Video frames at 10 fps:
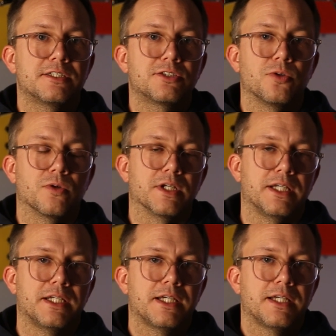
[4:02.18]
a
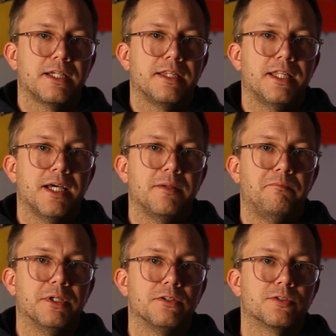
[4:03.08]
story
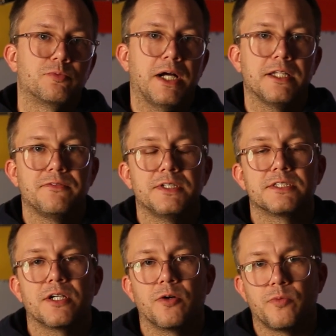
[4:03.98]
that builds
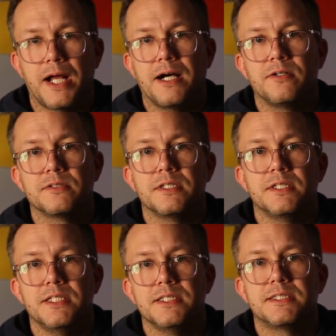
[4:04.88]
relevance around
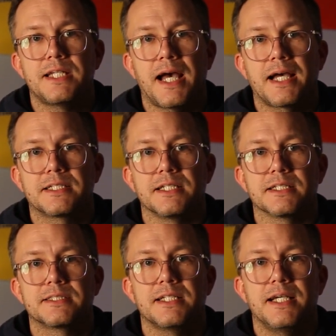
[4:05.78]
these
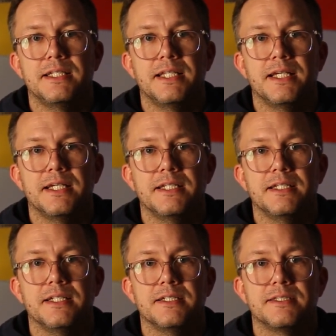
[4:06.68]
tactics, and
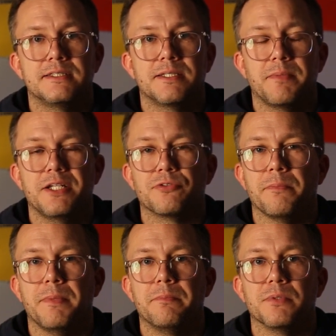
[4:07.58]
then somebody
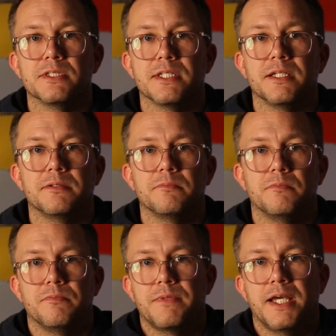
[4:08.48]
remembers it
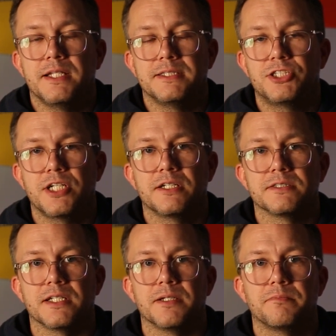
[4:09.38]
and
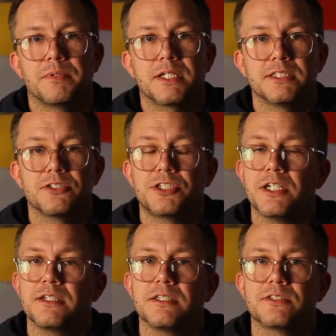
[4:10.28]
shares it because they're
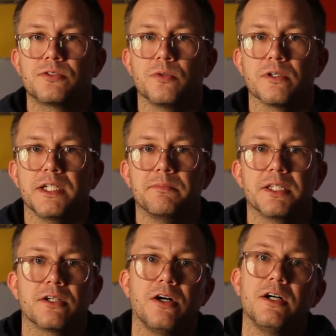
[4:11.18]
sharing the story,
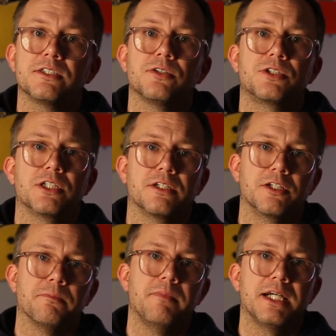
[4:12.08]
but they're also sharing
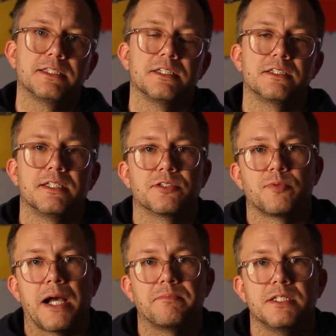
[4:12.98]
your message that's
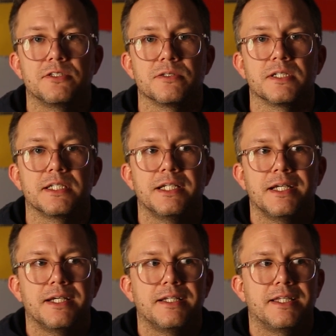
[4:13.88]
wrapped into it.
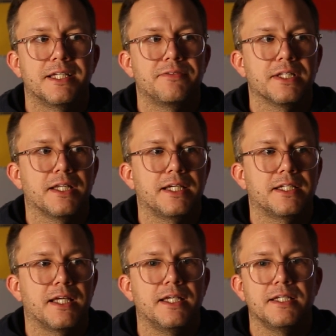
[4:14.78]
Think of it like